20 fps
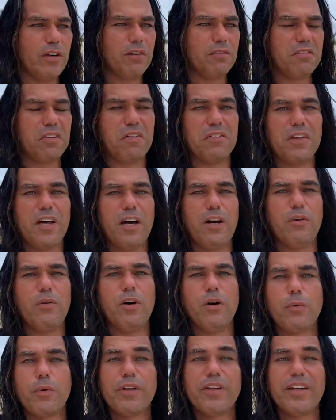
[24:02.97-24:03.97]
Till now
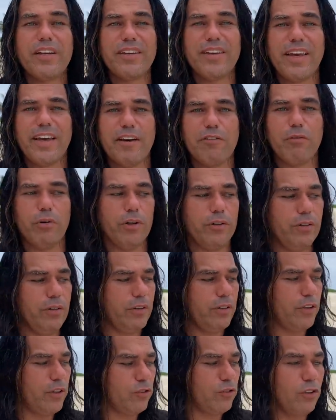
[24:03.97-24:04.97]
we didn't have one,
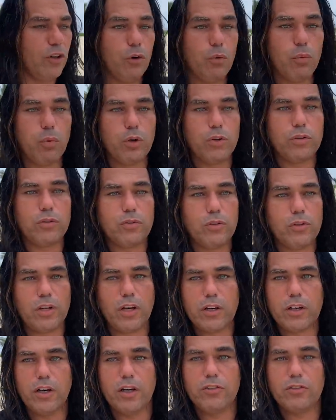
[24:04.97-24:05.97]
there is no wood to
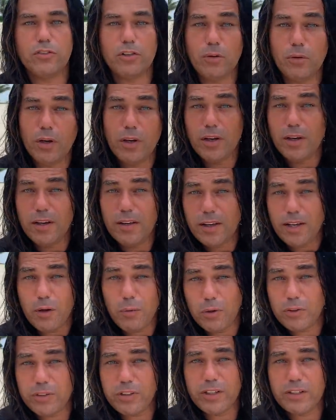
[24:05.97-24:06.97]
knock on so I
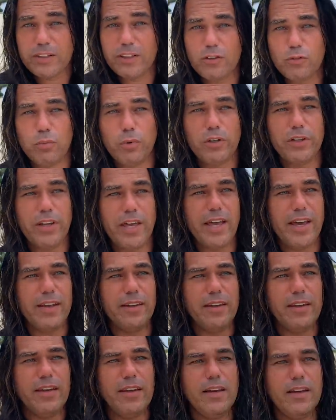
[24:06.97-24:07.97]
will take this wooden head.
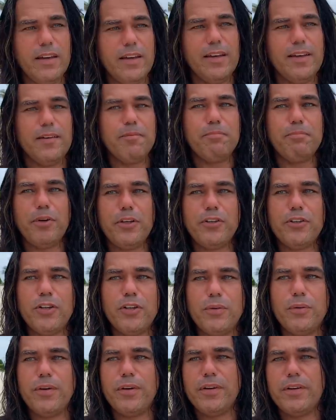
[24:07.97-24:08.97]
But you
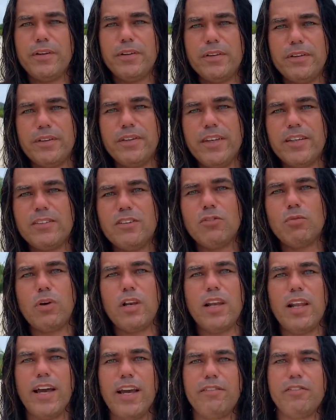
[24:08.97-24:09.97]
know, this is what
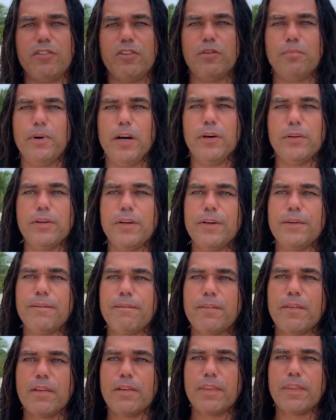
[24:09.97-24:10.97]
life is about.
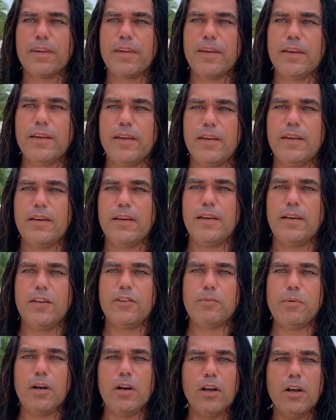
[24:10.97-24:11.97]
It's
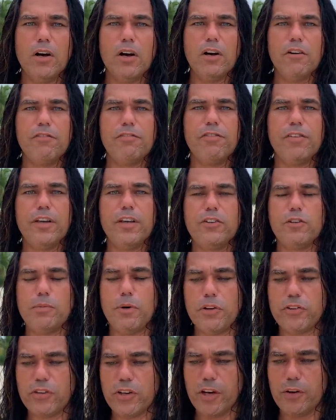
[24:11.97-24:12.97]
about love, it's
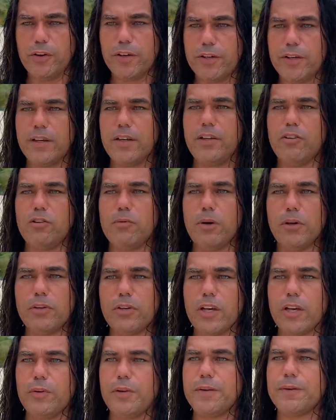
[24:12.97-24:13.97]
about sharing, it's about
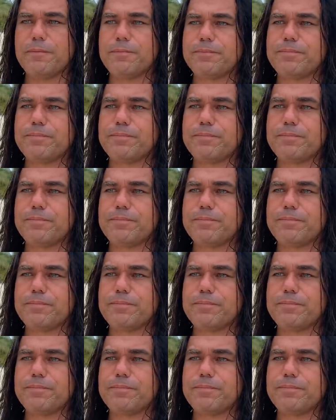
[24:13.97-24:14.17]
caring.